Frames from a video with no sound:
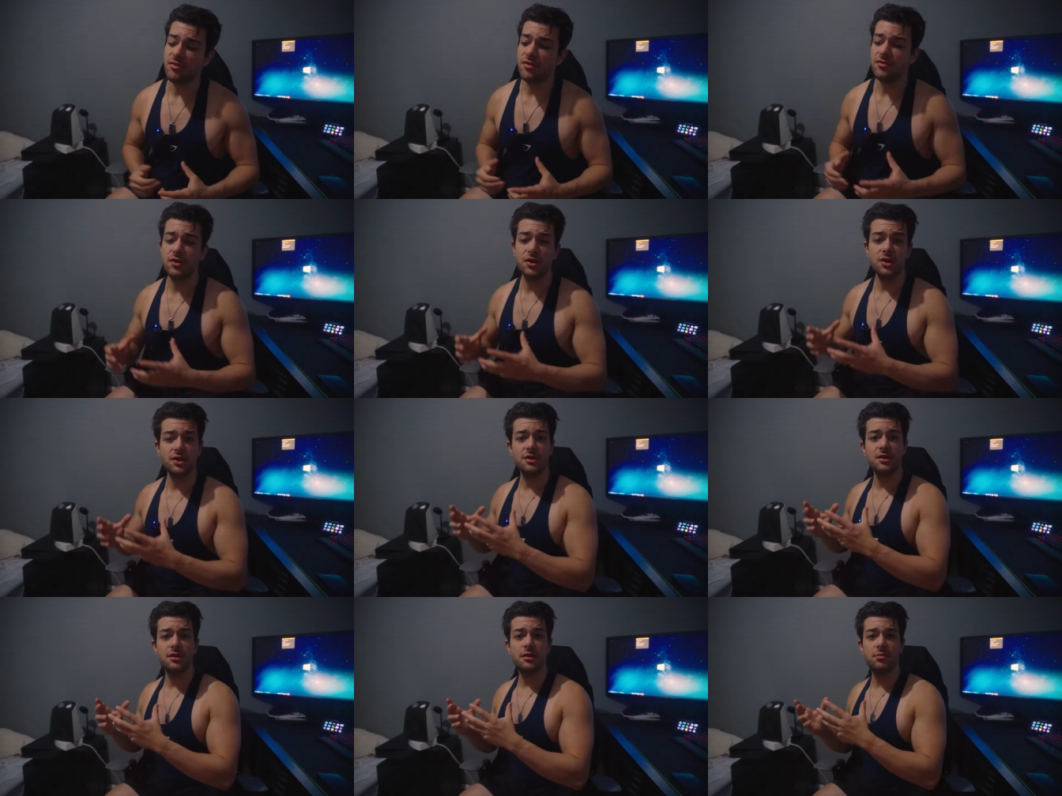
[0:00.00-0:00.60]
if I've
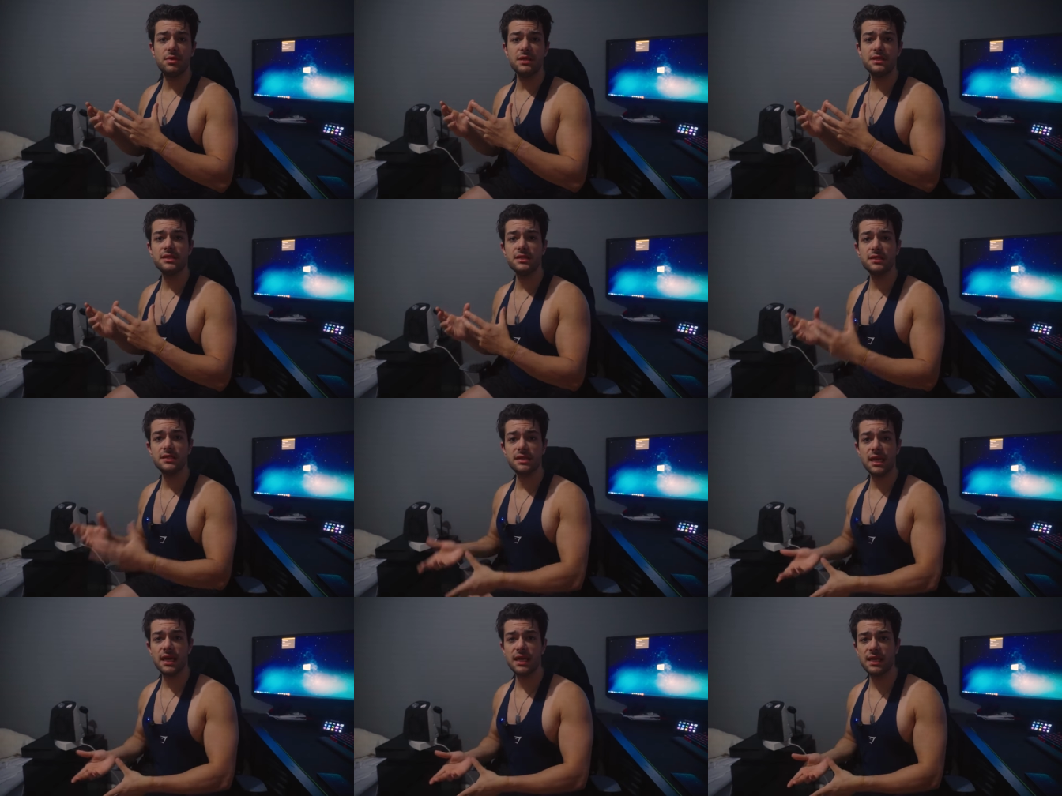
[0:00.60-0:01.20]
got a, a piece of
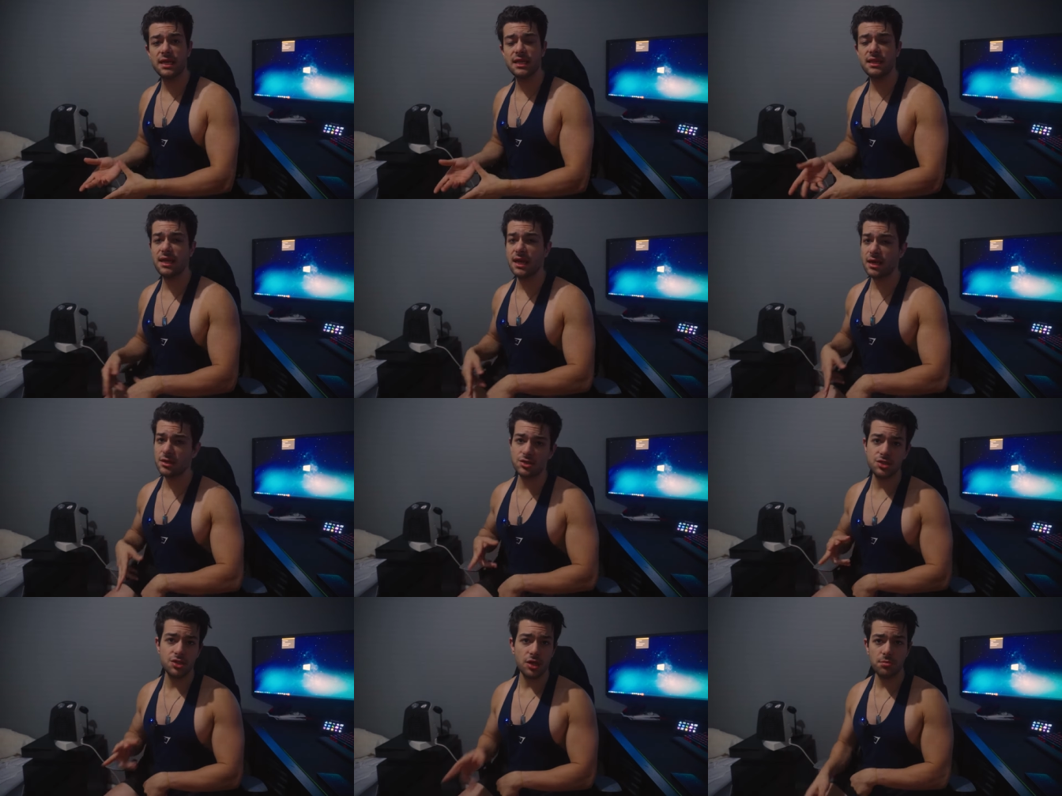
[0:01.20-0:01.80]
steak in there,
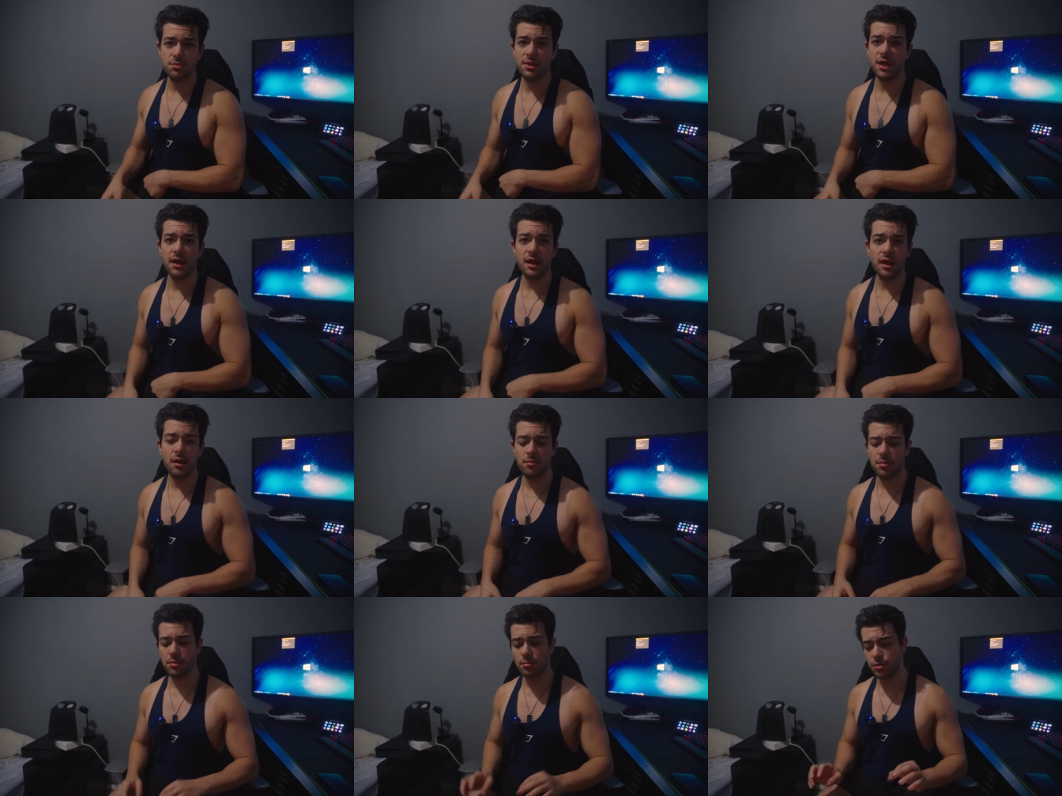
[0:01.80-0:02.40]
I'll chop that
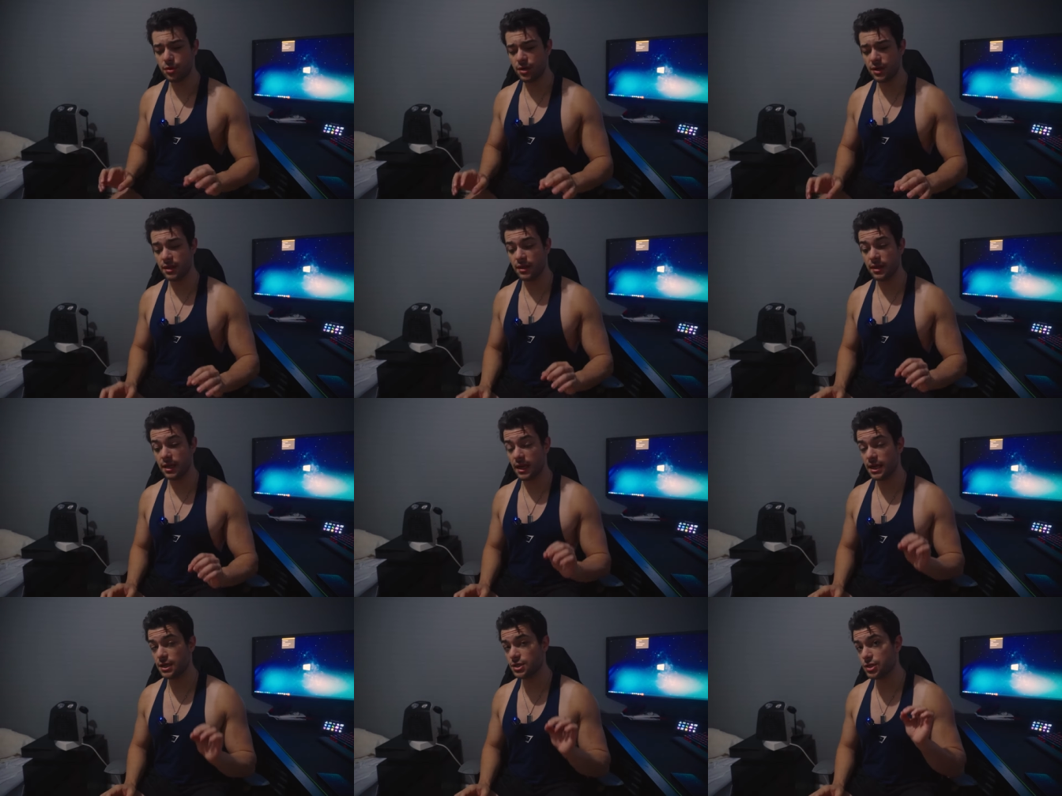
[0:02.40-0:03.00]
up and put it in
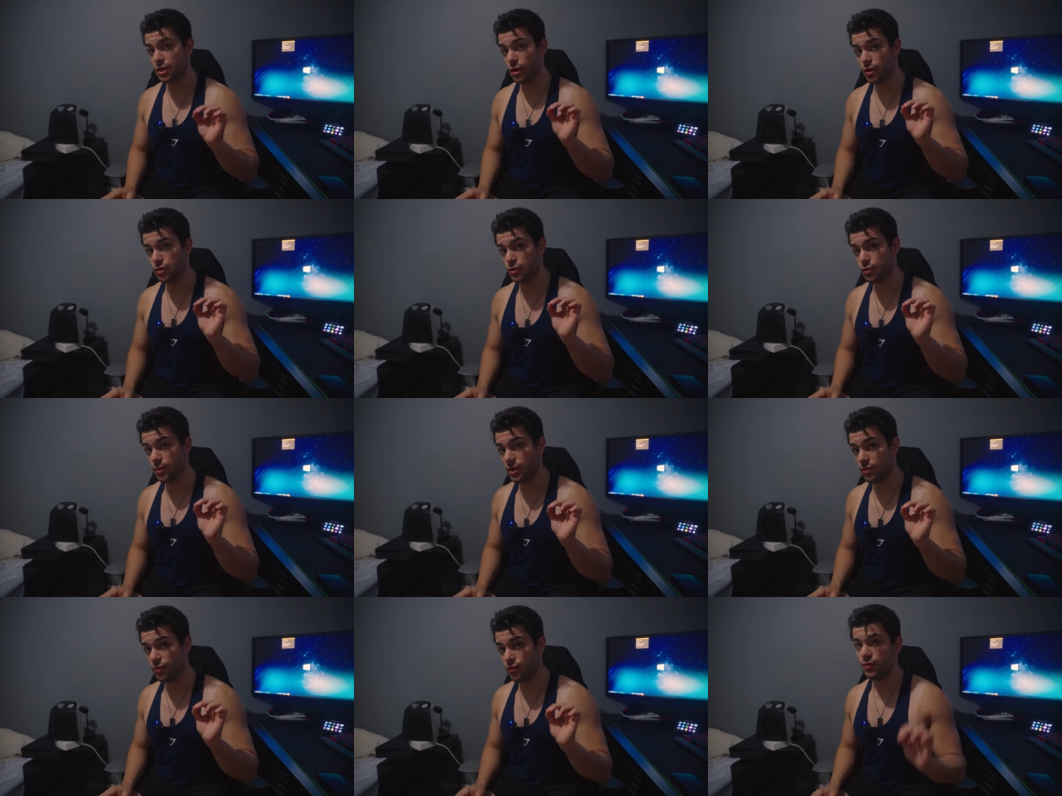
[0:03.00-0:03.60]
there. It actually goes
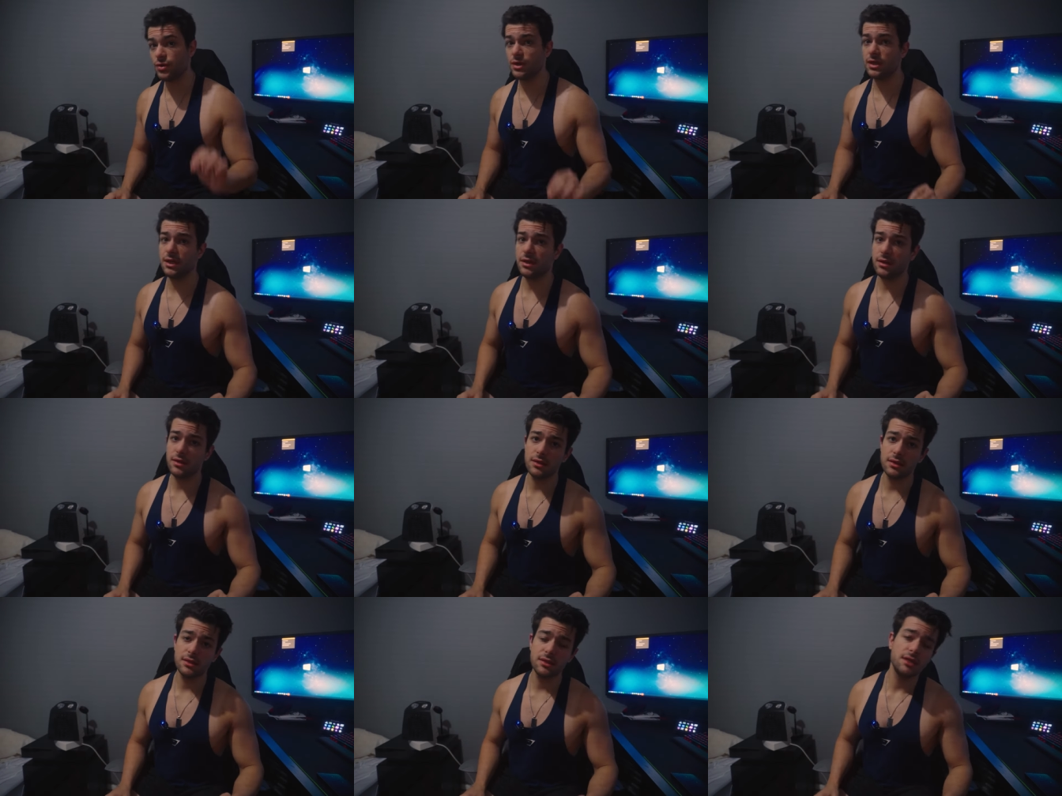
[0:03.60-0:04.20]
well, really
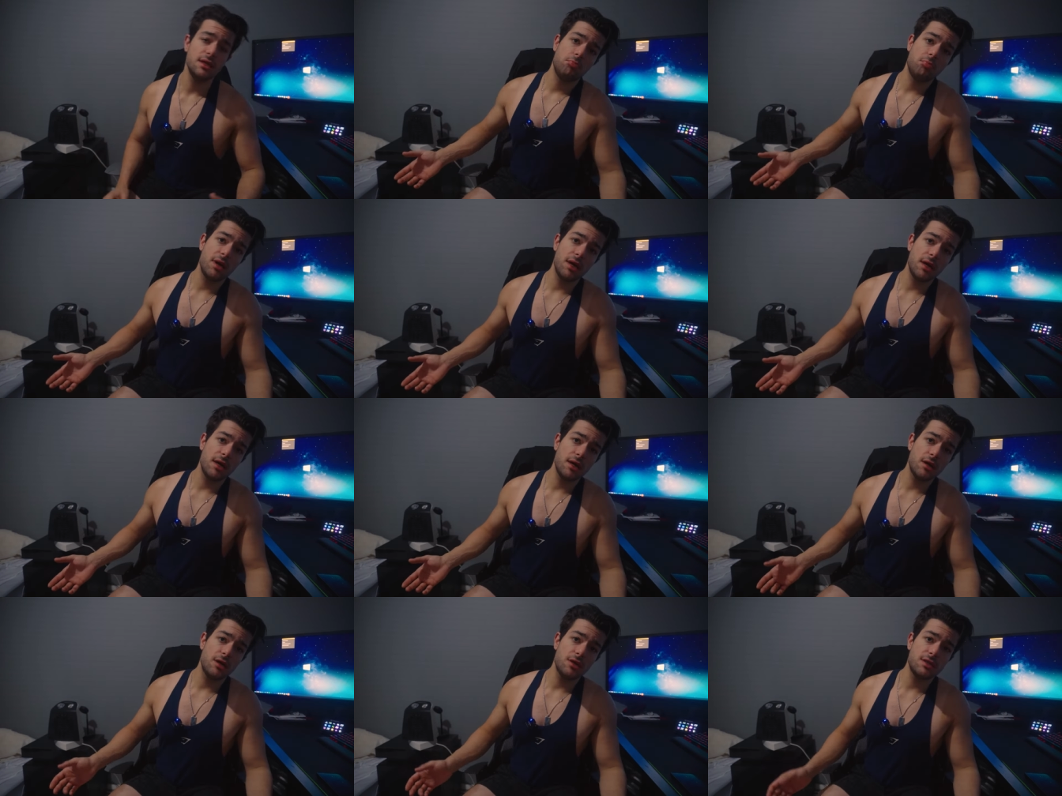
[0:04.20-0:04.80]
nice.
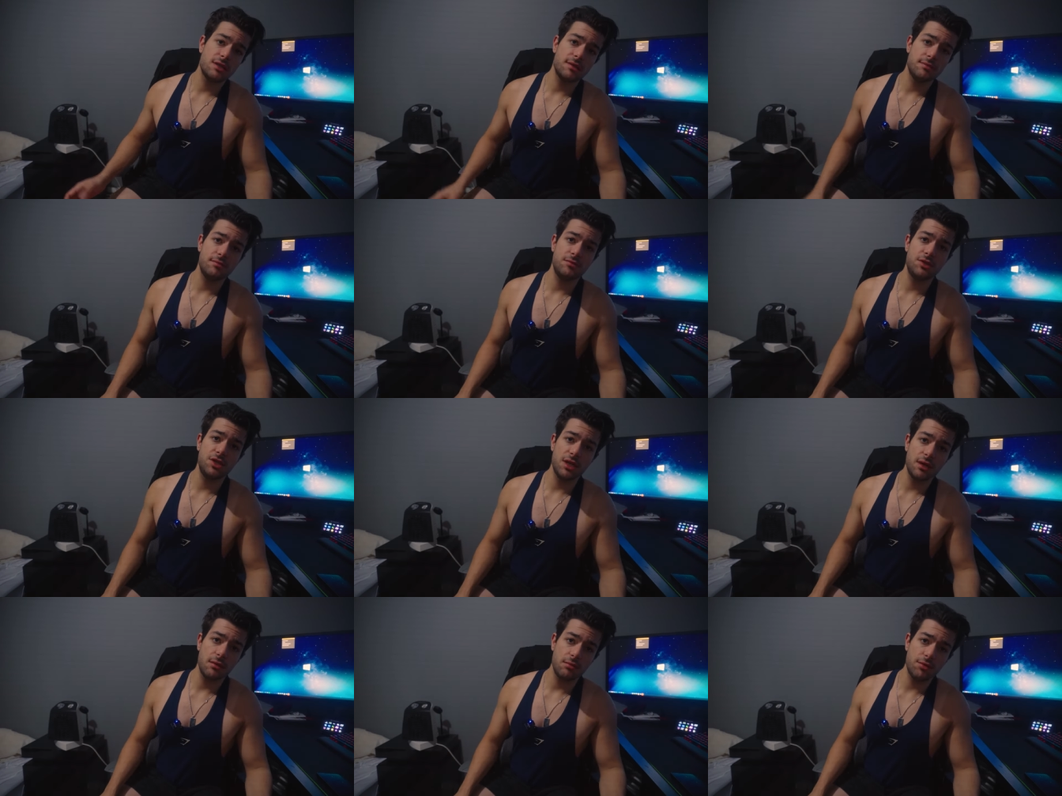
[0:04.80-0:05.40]
But I got some
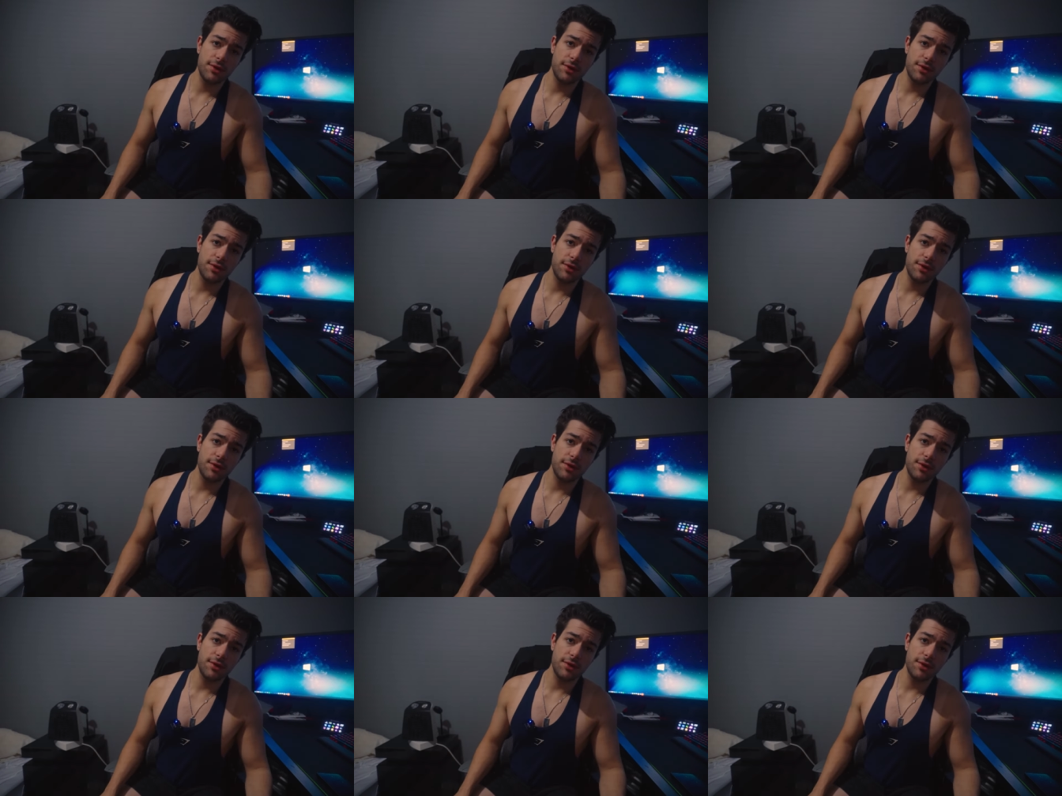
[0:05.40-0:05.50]
chicken